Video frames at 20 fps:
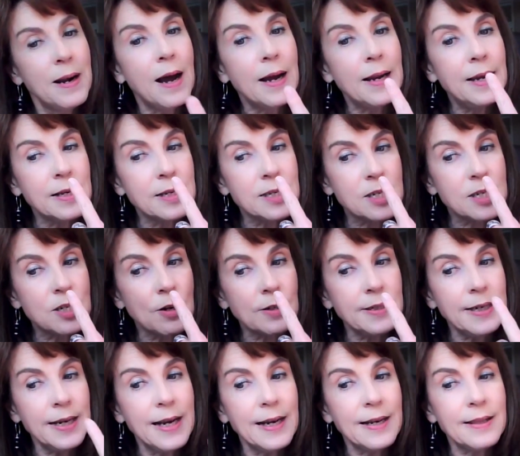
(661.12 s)
lining
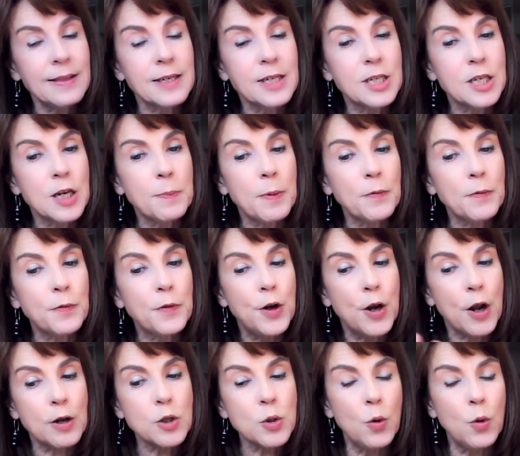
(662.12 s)
starting at the tip of the
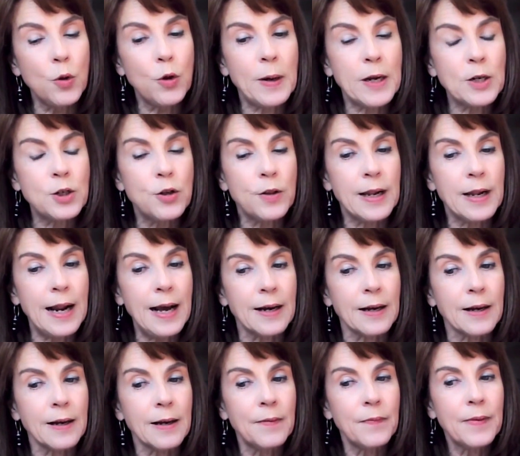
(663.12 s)
nose all the way to the
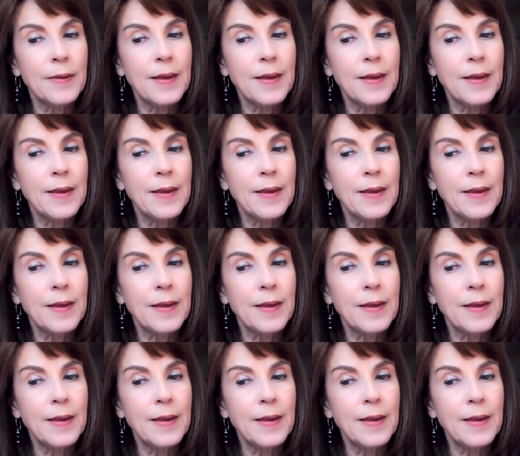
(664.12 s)
lung.